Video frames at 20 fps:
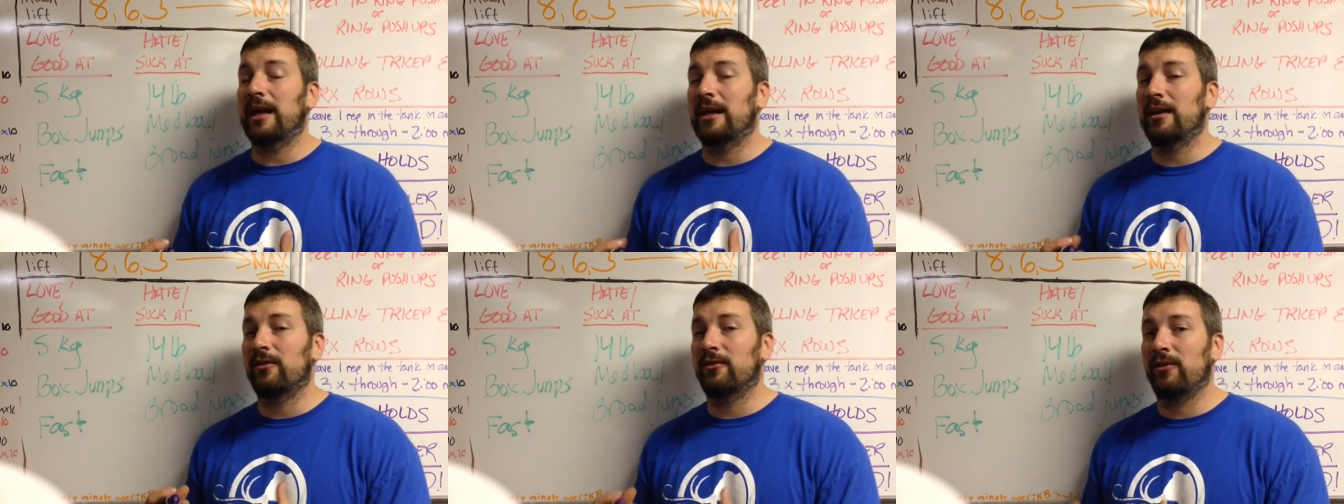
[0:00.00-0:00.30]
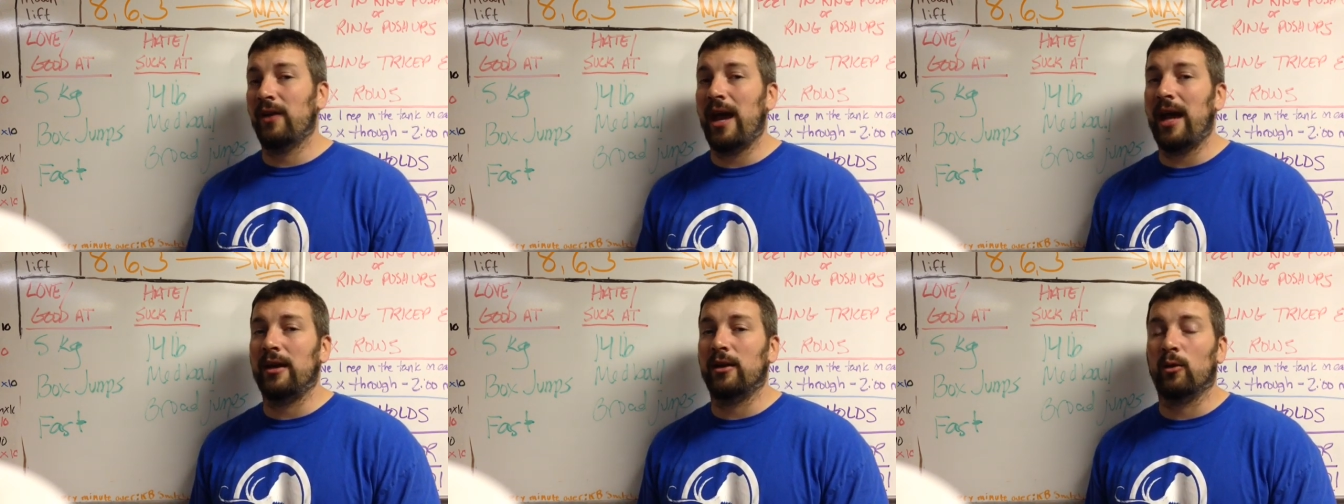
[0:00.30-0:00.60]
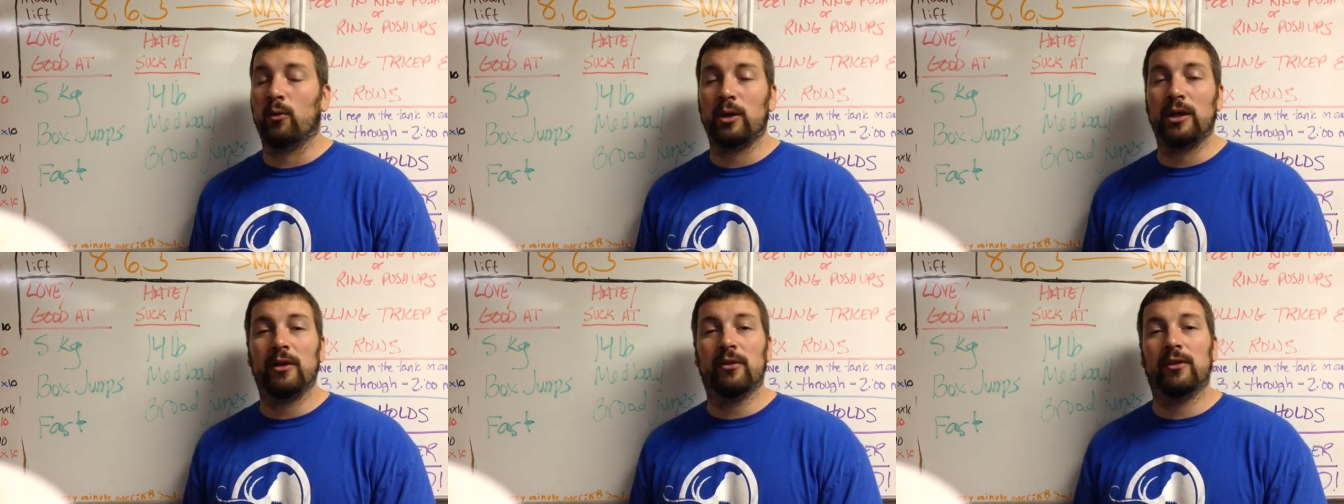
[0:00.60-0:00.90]
an event or
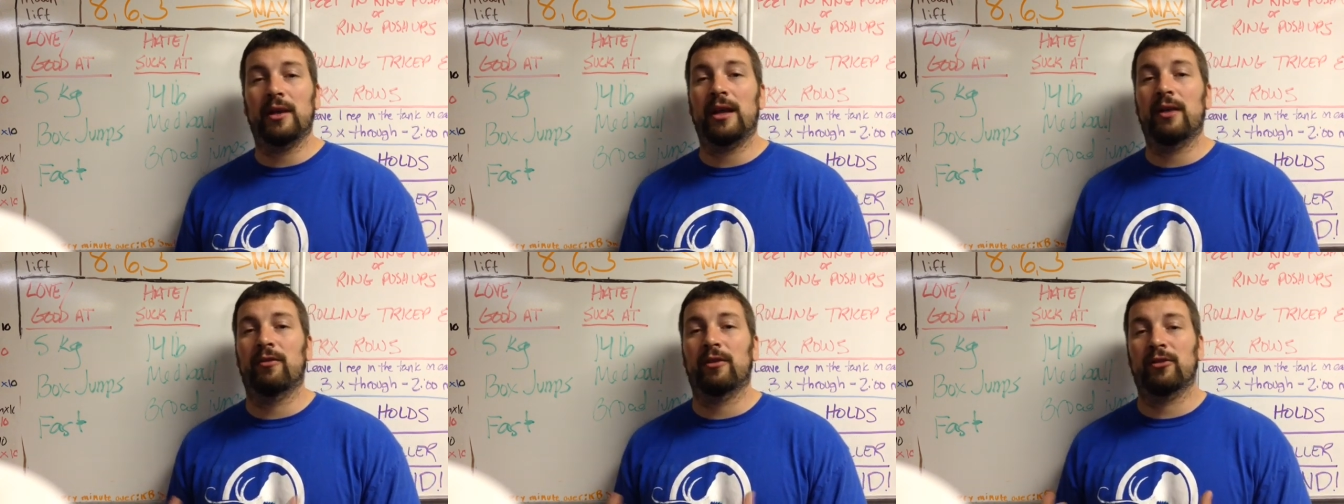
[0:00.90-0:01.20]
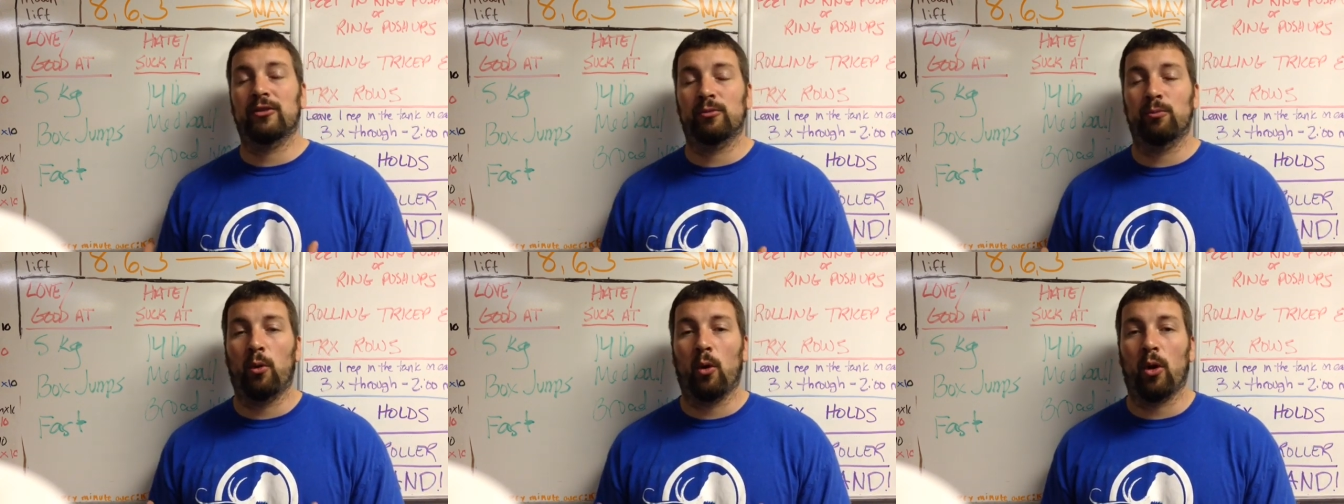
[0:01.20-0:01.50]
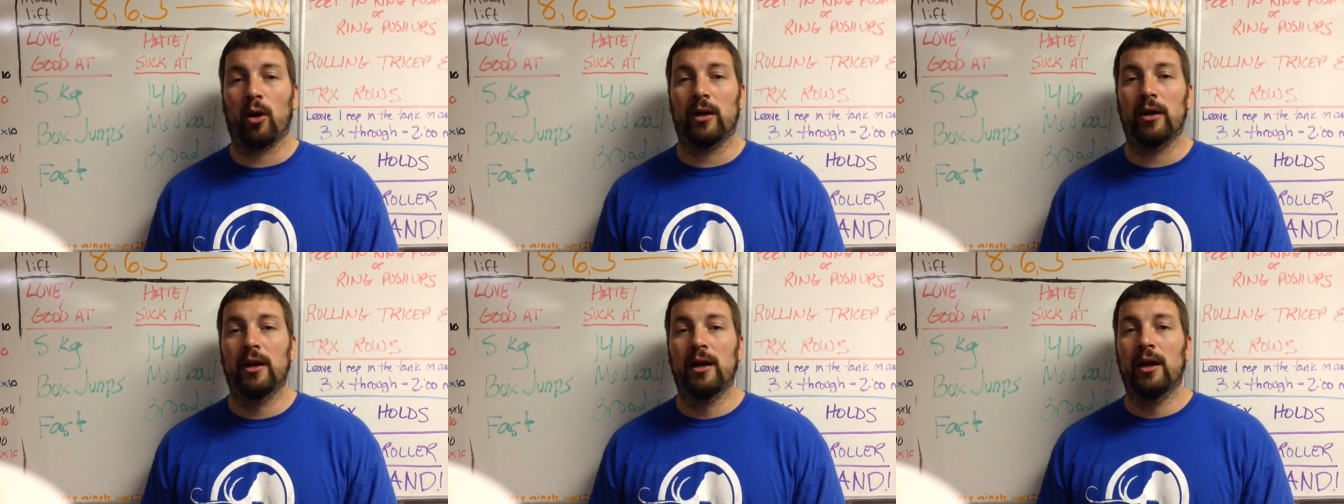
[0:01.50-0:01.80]
when you think of a
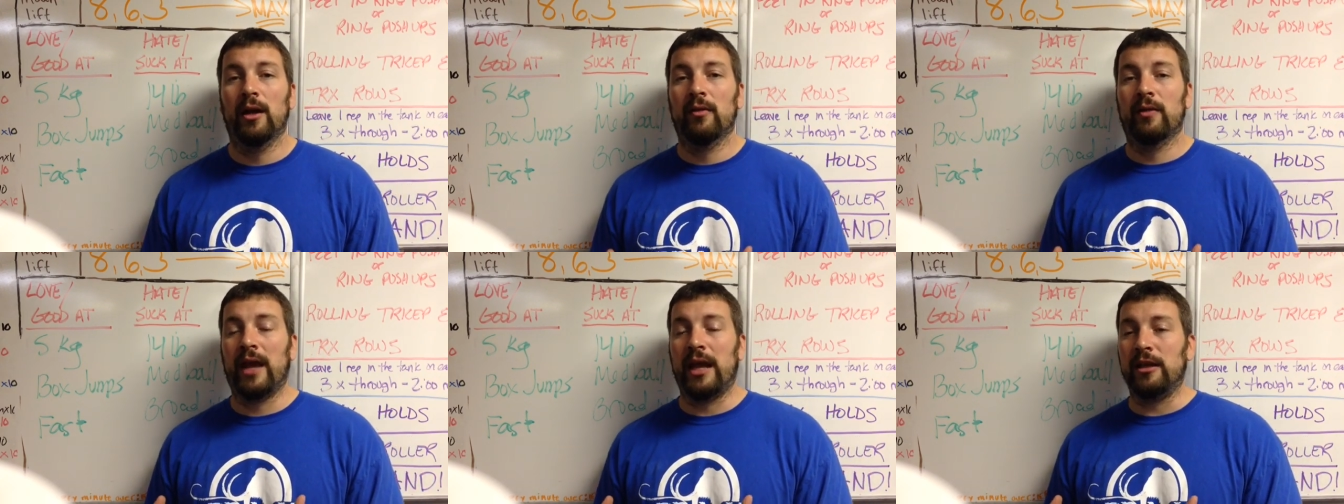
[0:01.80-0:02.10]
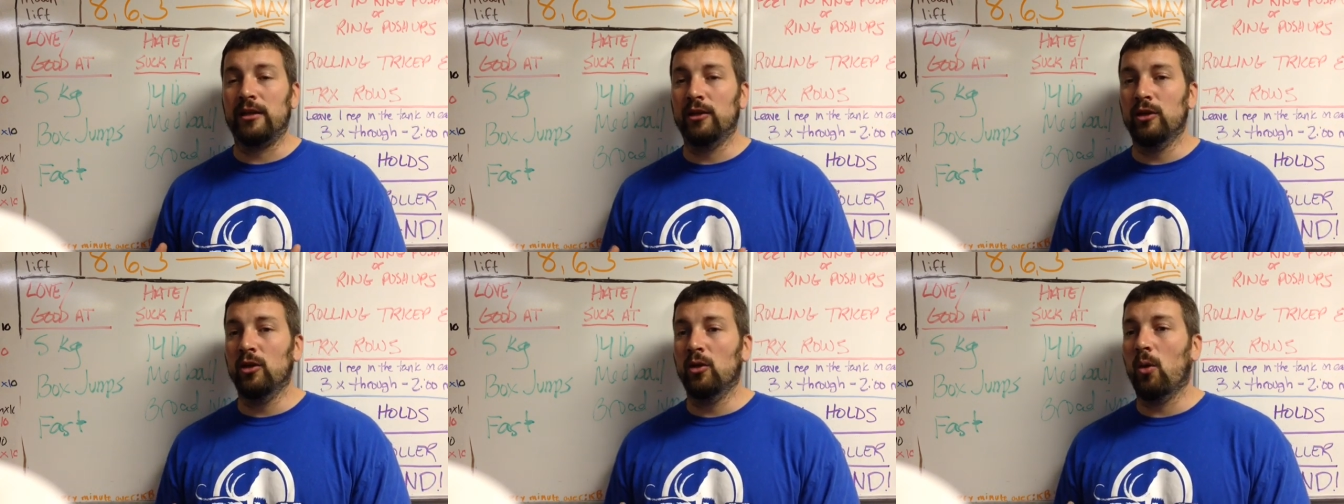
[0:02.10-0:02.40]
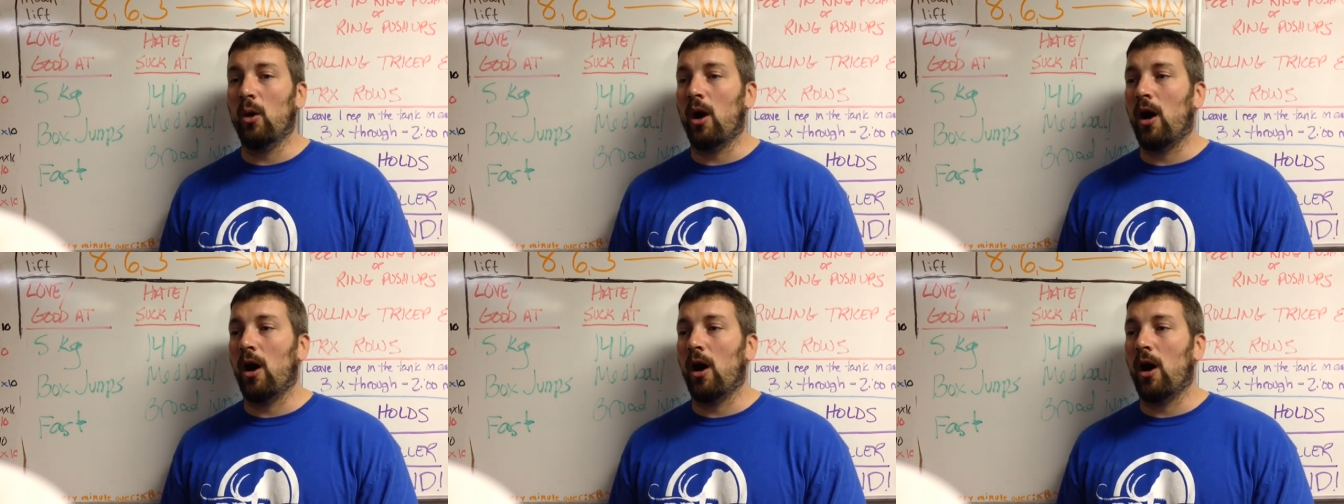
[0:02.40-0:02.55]
sport that you